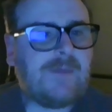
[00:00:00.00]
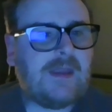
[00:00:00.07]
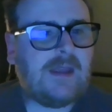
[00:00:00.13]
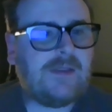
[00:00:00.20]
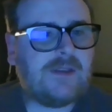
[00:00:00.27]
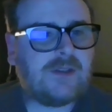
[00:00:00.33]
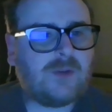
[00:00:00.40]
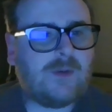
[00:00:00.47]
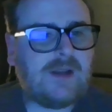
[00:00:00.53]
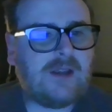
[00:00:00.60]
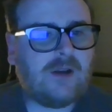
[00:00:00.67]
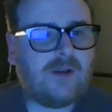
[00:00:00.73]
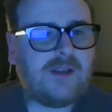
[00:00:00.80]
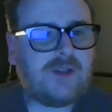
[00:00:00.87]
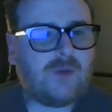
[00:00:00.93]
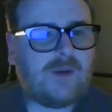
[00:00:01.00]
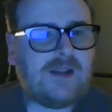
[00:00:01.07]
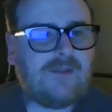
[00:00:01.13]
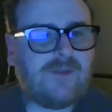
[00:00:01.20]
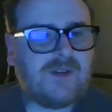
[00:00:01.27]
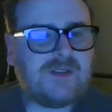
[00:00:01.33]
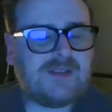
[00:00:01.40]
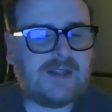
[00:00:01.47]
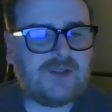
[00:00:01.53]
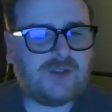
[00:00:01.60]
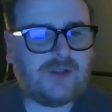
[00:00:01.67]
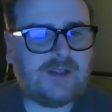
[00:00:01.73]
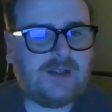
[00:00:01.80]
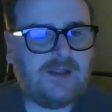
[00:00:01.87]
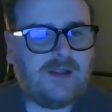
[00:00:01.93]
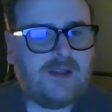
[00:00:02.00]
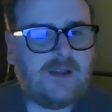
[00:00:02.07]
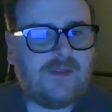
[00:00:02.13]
In the early 21st century,